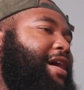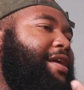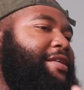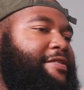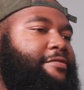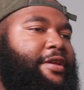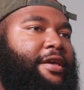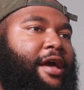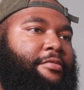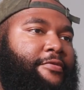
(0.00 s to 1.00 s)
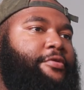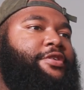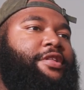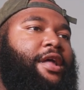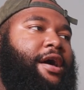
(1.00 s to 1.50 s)
try to get to 20k before
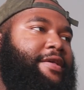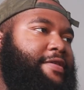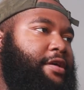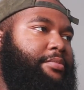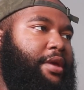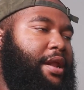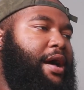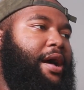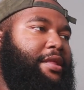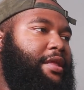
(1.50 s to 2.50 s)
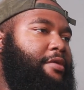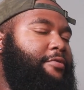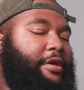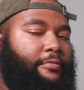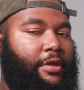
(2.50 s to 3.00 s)
July is up, man. I, I, think
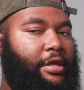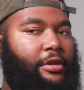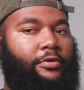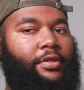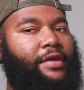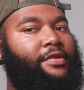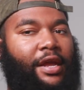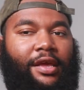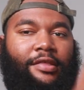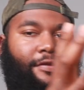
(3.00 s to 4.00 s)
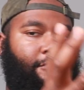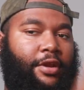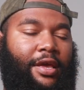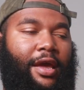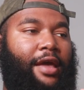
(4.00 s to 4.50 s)
we could really do it. Let's try to get to
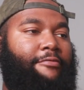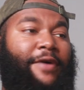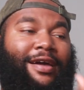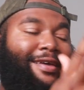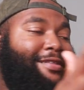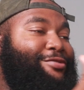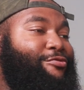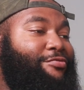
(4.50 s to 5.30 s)
20k. If I could hit